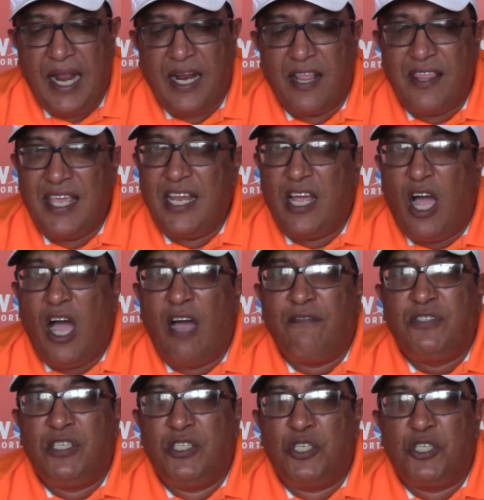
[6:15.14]
and I think
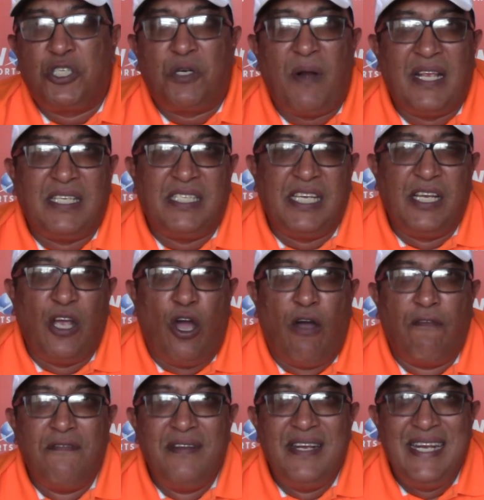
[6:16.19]
after the scratching
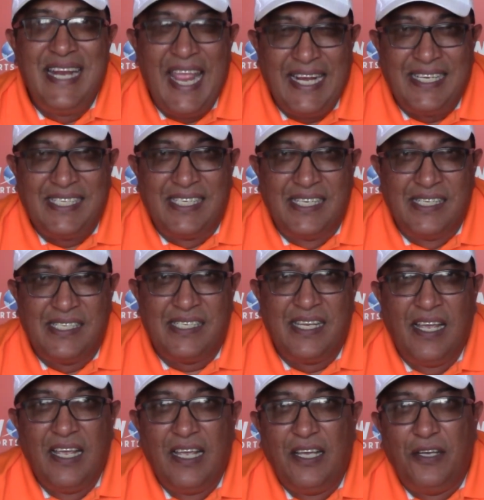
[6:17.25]
of
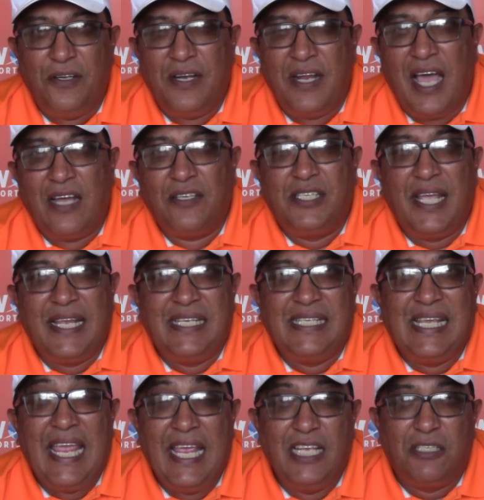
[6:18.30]
Nexus, who now
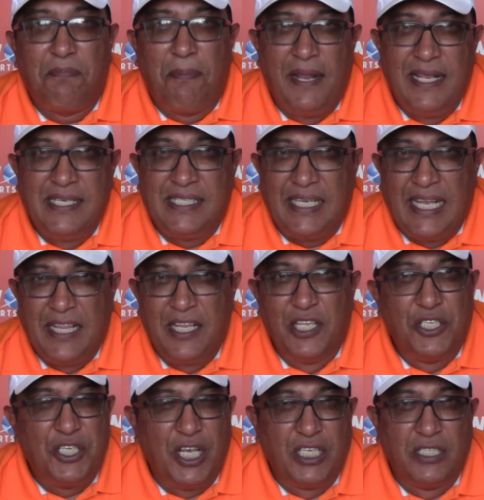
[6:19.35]
takes his place in
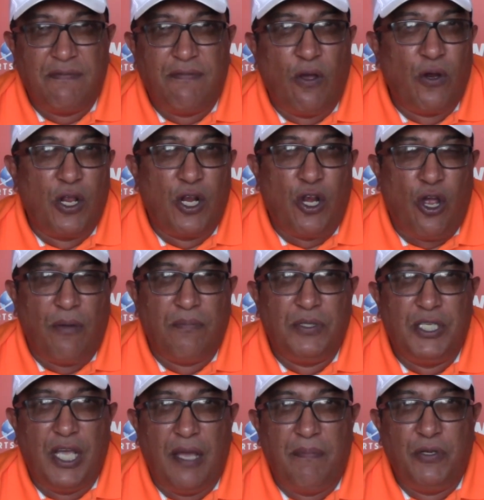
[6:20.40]
this year's
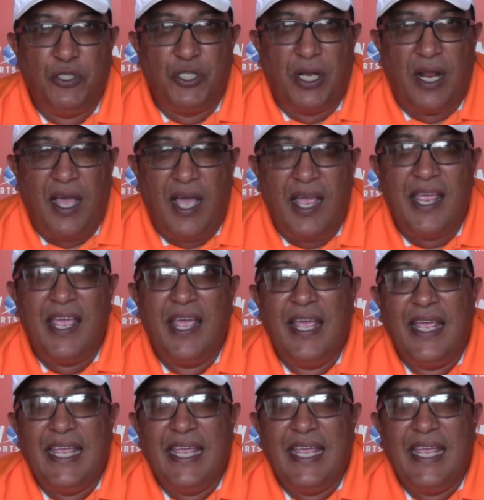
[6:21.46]
Vodacom Durban July,